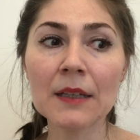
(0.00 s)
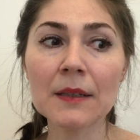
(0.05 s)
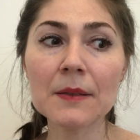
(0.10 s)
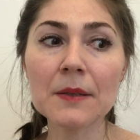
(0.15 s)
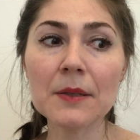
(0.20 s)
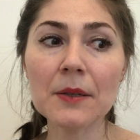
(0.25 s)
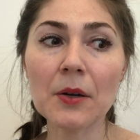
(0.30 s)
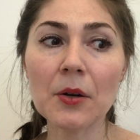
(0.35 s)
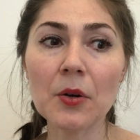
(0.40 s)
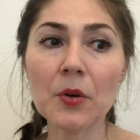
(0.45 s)

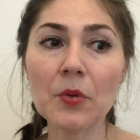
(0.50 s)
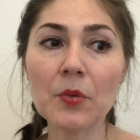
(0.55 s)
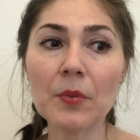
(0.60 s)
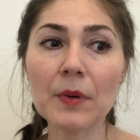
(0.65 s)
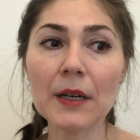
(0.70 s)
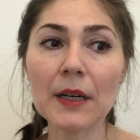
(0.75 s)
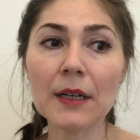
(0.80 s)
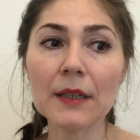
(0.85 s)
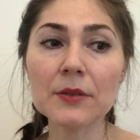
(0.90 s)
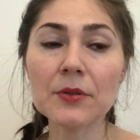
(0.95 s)
So
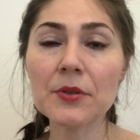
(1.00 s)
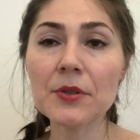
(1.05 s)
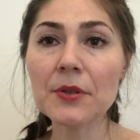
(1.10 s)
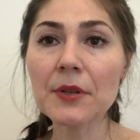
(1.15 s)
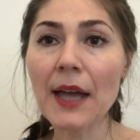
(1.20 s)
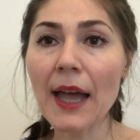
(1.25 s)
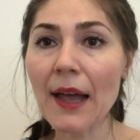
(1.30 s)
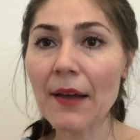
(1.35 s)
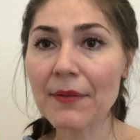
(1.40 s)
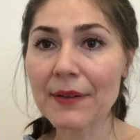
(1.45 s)
do
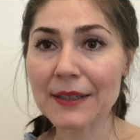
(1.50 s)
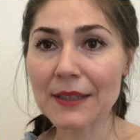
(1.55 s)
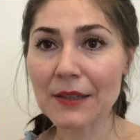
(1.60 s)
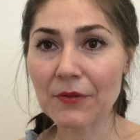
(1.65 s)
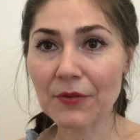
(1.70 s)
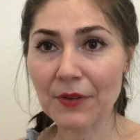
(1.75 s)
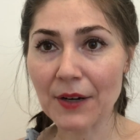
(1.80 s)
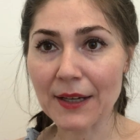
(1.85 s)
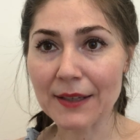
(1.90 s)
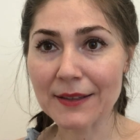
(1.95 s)
you have any
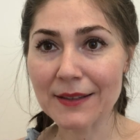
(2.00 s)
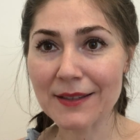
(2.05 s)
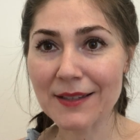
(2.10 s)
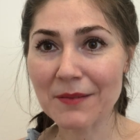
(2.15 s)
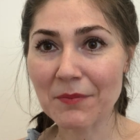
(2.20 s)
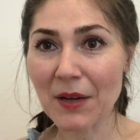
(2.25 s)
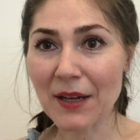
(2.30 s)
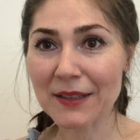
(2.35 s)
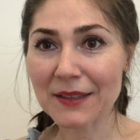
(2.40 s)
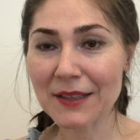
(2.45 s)
friends
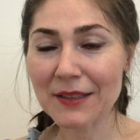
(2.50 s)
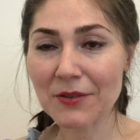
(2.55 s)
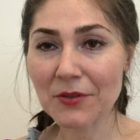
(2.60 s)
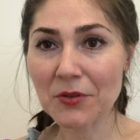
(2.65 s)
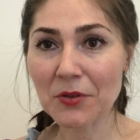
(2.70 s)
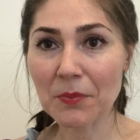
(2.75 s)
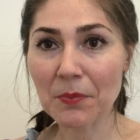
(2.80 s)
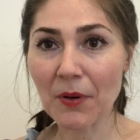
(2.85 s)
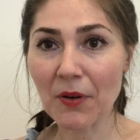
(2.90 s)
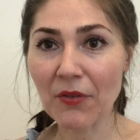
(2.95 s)
among this
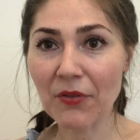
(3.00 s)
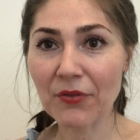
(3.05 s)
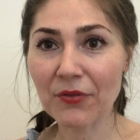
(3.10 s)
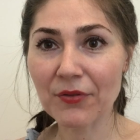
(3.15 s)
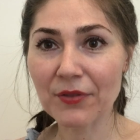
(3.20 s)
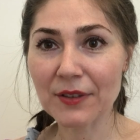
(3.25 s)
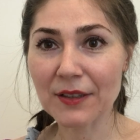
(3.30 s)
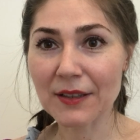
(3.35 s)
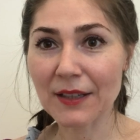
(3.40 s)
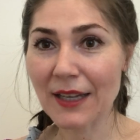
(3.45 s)
group of
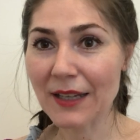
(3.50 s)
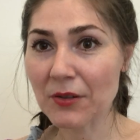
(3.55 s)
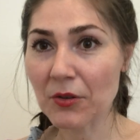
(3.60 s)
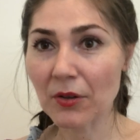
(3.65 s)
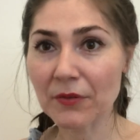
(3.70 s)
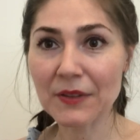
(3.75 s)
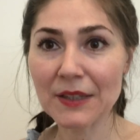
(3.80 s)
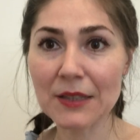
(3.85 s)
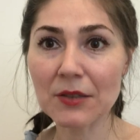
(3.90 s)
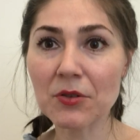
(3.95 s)
any
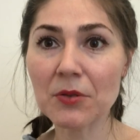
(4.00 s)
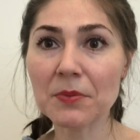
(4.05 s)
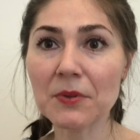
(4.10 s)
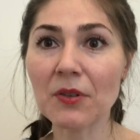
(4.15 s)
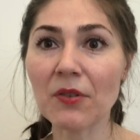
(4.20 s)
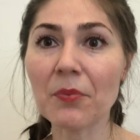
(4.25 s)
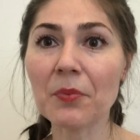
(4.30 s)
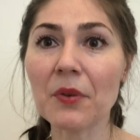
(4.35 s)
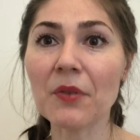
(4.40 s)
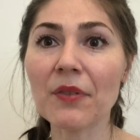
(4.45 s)
of these groups
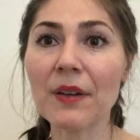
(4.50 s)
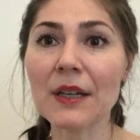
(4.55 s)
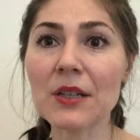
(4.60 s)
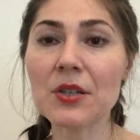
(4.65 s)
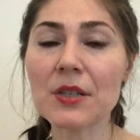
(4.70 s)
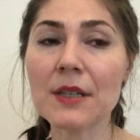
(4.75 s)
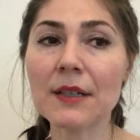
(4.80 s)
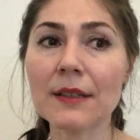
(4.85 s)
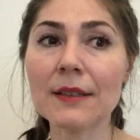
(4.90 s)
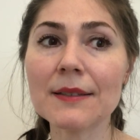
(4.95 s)
of
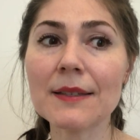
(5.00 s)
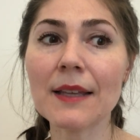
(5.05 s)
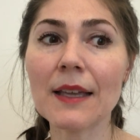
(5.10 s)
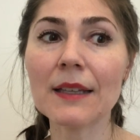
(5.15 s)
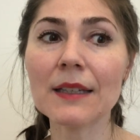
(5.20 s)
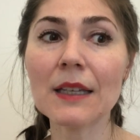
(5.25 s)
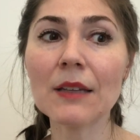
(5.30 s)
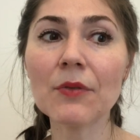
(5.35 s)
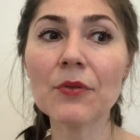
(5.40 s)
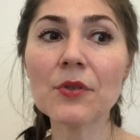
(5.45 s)
professionals?
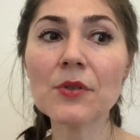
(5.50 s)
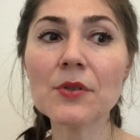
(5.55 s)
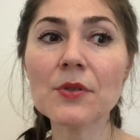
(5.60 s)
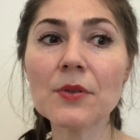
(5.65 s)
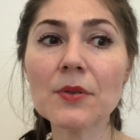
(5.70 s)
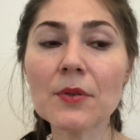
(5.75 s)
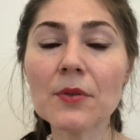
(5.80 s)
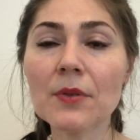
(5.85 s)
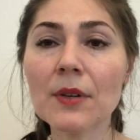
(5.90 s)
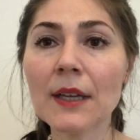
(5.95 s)
And if you
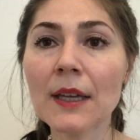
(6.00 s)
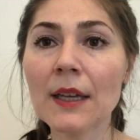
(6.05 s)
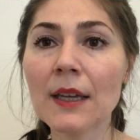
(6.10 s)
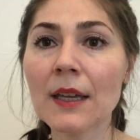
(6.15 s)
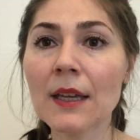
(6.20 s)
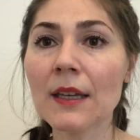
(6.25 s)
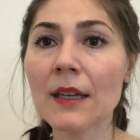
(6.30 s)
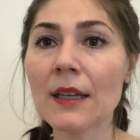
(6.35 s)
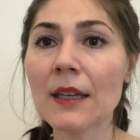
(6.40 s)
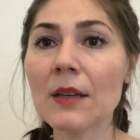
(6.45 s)
do,
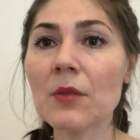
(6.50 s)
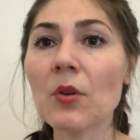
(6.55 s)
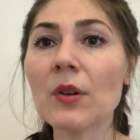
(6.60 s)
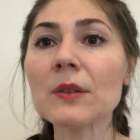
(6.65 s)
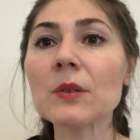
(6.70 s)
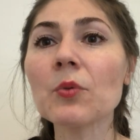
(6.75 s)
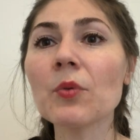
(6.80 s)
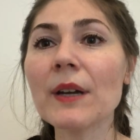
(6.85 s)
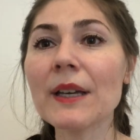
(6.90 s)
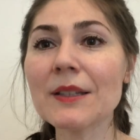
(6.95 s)
in
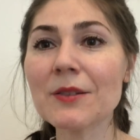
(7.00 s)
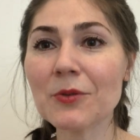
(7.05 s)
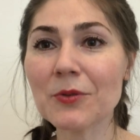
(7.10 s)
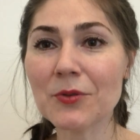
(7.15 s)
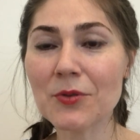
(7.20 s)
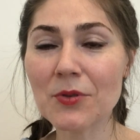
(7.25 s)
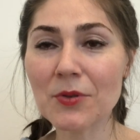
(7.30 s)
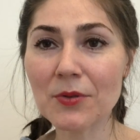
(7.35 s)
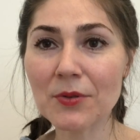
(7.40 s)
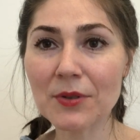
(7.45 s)
what ways
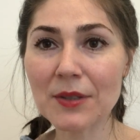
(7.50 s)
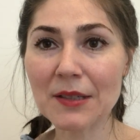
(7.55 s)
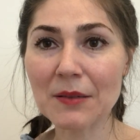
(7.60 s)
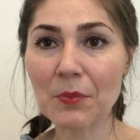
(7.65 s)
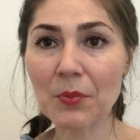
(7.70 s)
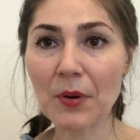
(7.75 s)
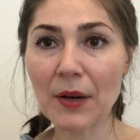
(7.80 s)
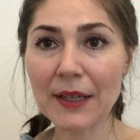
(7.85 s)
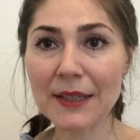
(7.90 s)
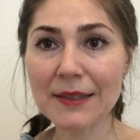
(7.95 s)
could you
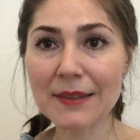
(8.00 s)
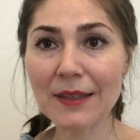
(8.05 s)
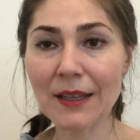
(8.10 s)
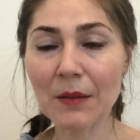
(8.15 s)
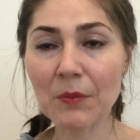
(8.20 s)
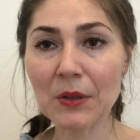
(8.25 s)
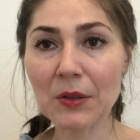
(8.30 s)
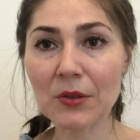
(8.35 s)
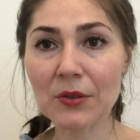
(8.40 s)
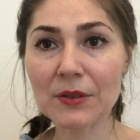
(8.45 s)
surprise
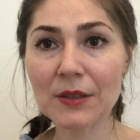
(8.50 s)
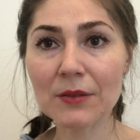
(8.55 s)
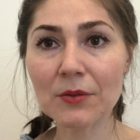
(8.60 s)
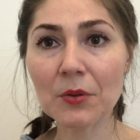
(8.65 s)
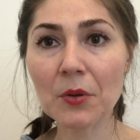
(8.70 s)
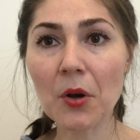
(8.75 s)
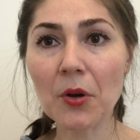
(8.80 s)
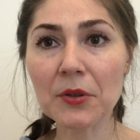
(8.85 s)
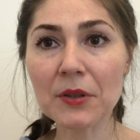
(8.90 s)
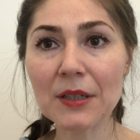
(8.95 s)
them in order
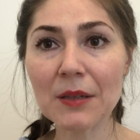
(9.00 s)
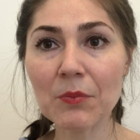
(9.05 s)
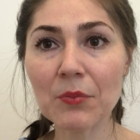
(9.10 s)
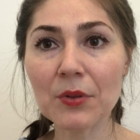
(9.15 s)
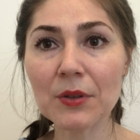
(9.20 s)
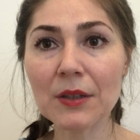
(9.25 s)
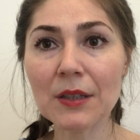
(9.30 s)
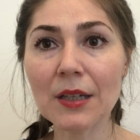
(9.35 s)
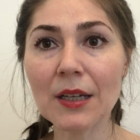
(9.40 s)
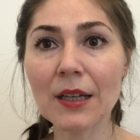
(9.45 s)
to
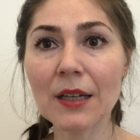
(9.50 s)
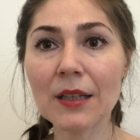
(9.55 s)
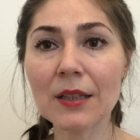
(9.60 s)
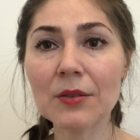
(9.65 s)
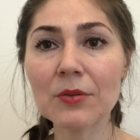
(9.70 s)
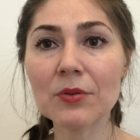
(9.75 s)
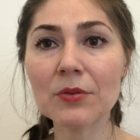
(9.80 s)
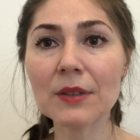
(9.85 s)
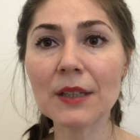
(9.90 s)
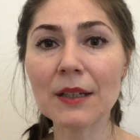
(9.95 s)
contribute
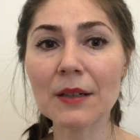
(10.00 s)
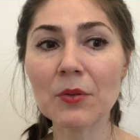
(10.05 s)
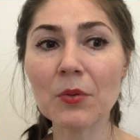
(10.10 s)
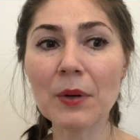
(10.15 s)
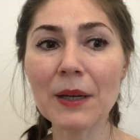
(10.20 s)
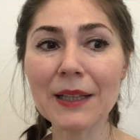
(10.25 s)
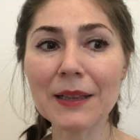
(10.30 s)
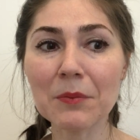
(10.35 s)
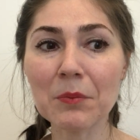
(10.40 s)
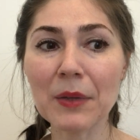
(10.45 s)
to their
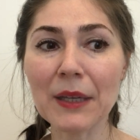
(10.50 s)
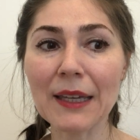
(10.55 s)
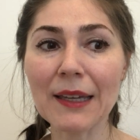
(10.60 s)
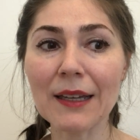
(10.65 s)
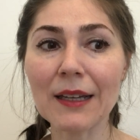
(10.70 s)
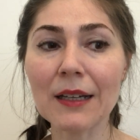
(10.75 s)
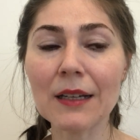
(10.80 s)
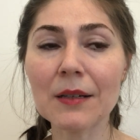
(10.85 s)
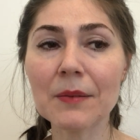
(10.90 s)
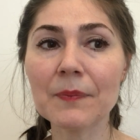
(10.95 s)

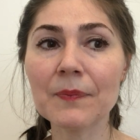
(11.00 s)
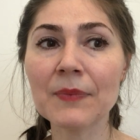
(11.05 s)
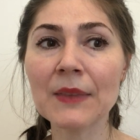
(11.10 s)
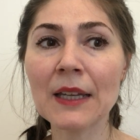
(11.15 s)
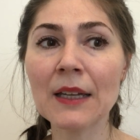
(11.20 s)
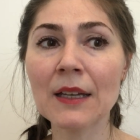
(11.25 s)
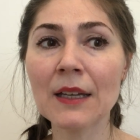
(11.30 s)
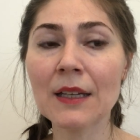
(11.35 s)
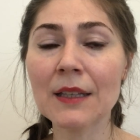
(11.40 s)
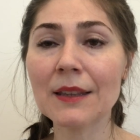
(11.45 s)
well-being?
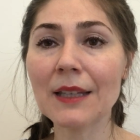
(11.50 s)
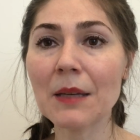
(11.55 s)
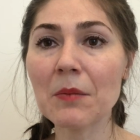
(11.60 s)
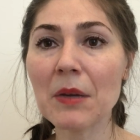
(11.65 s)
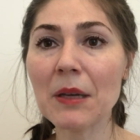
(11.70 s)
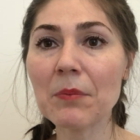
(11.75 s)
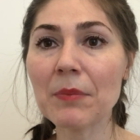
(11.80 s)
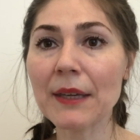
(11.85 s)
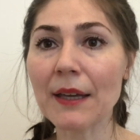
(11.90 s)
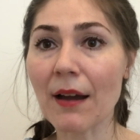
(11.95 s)
They
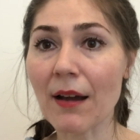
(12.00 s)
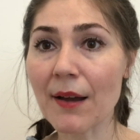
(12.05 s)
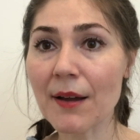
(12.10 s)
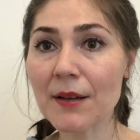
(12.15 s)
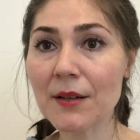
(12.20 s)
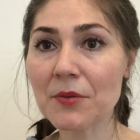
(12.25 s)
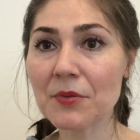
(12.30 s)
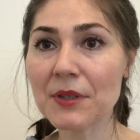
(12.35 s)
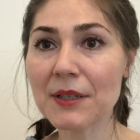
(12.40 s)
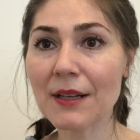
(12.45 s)
may be
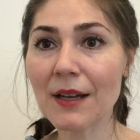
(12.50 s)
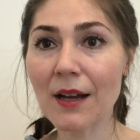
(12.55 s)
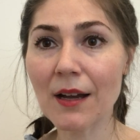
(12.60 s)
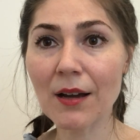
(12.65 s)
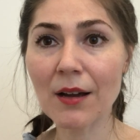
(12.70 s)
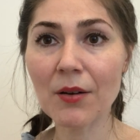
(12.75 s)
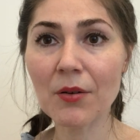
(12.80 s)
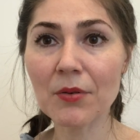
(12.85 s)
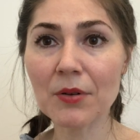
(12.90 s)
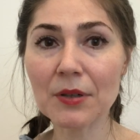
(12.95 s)
hungry
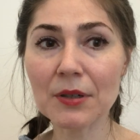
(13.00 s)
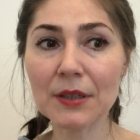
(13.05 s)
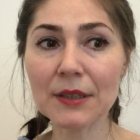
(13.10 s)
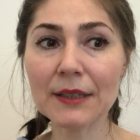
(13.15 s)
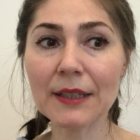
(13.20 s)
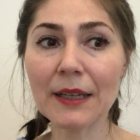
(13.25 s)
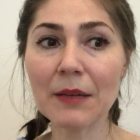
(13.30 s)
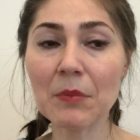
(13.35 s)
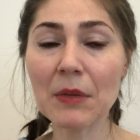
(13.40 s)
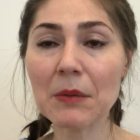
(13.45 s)
now, or
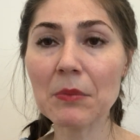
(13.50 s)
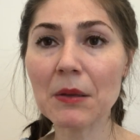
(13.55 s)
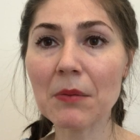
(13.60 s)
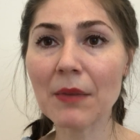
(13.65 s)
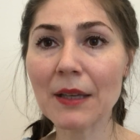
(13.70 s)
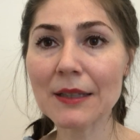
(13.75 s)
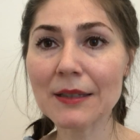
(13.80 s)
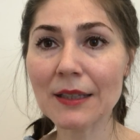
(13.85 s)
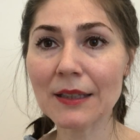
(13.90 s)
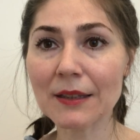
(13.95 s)
they may be
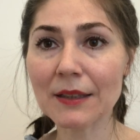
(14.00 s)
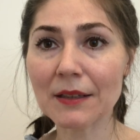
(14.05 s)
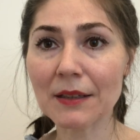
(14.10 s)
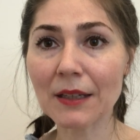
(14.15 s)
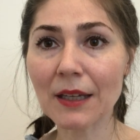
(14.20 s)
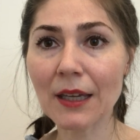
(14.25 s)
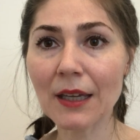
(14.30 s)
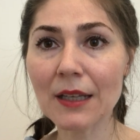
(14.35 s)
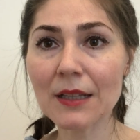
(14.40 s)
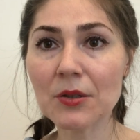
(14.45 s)
missing their
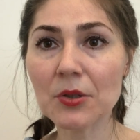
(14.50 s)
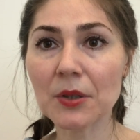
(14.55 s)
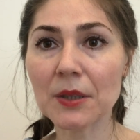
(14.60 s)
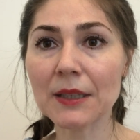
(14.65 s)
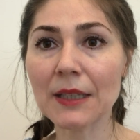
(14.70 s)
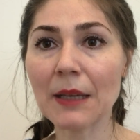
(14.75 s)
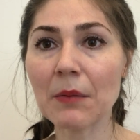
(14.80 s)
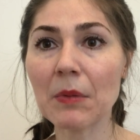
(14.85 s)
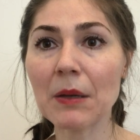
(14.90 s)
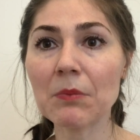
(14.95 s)
kids, or
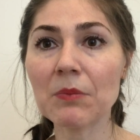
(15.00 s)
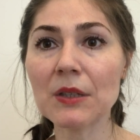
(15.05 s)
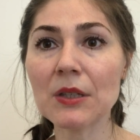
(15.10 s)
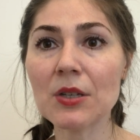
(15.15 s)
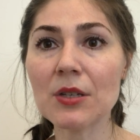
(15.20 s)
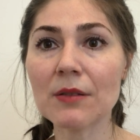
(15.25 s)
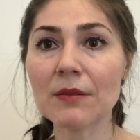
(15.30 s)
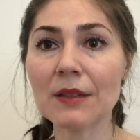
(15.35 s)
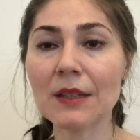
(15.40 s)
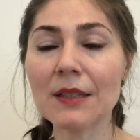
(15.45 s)
they may be
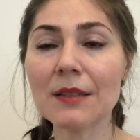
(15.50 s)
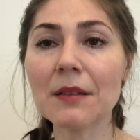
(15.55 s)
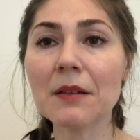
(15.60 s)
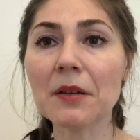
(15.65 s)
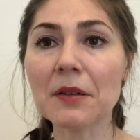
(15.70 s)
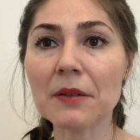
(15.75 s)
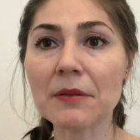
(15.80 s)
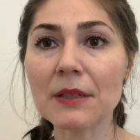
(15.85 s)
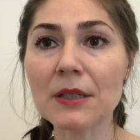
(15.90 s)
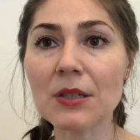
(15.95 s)

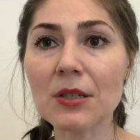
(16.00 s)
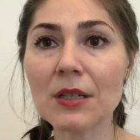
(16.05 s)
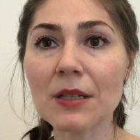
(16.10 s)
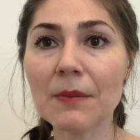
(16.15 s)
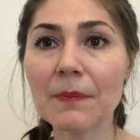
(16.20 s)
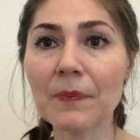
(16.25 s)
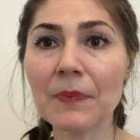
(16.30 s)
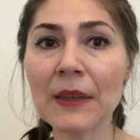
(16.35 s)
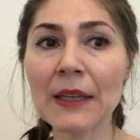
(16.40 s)
discouraged.